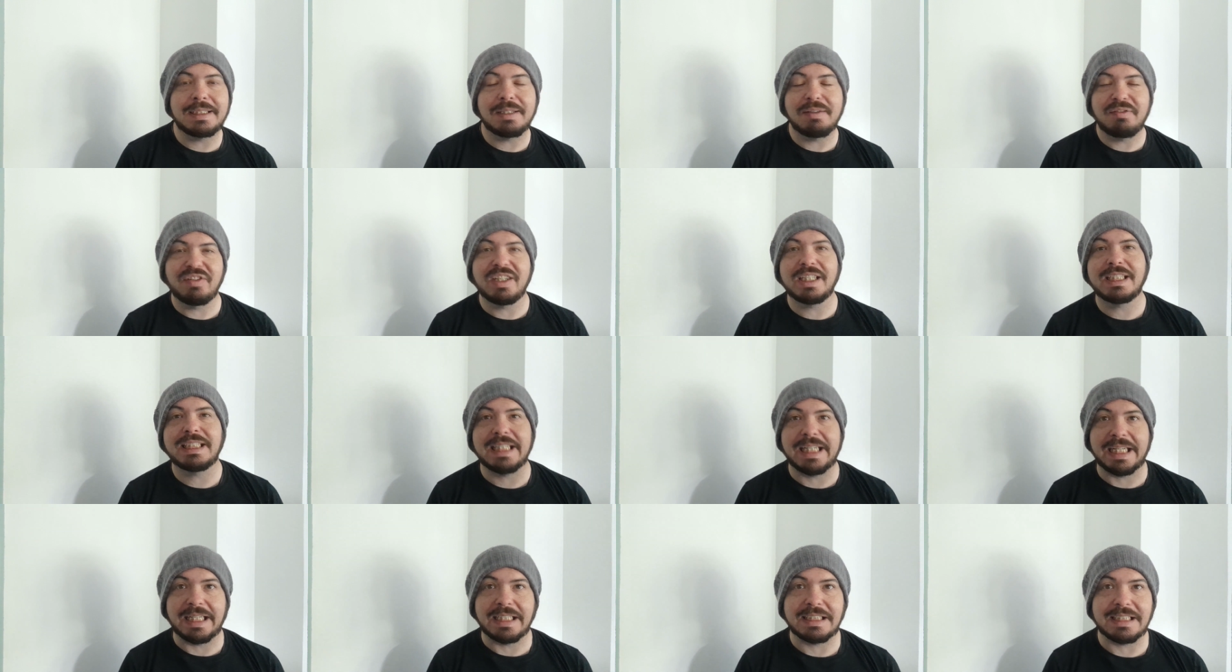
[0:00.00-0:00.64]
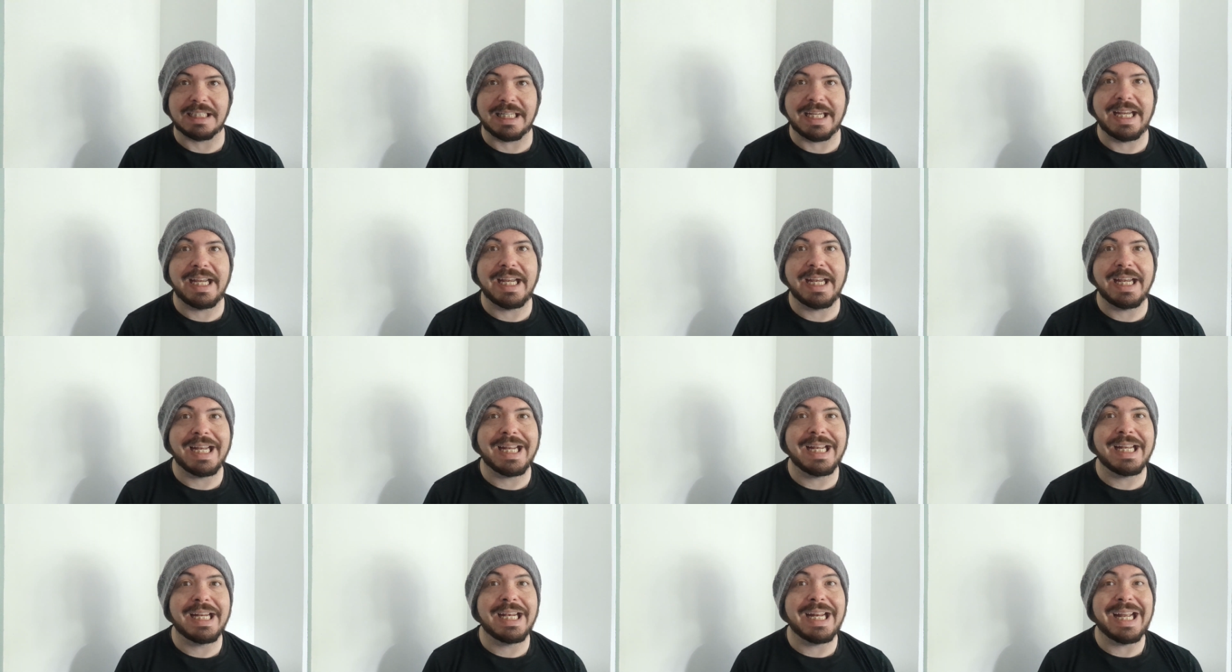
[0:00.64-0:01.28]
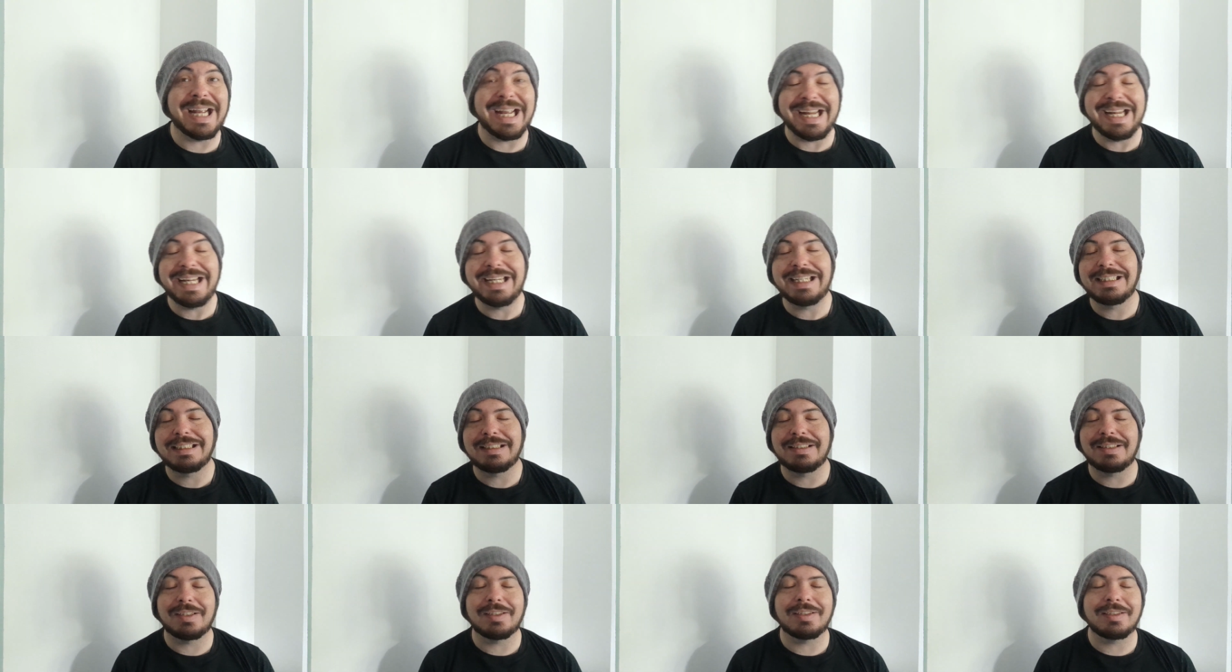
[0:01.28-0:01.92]
to visit in
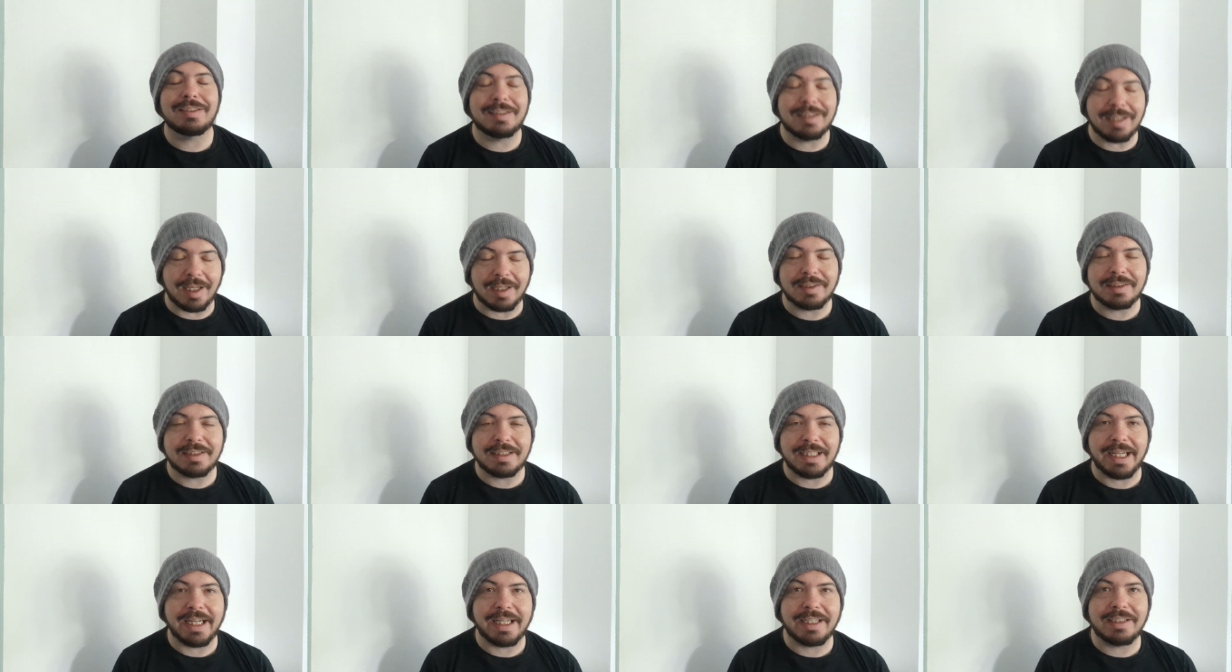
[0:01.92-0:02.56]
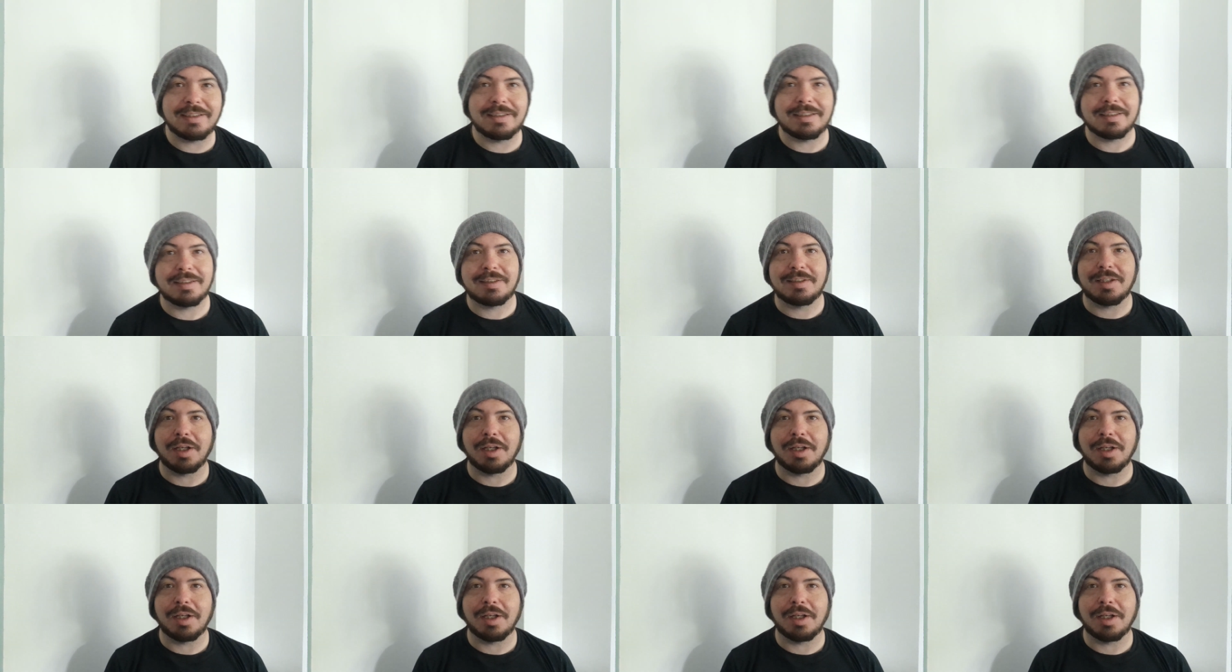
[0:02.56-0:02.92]
East Sussex.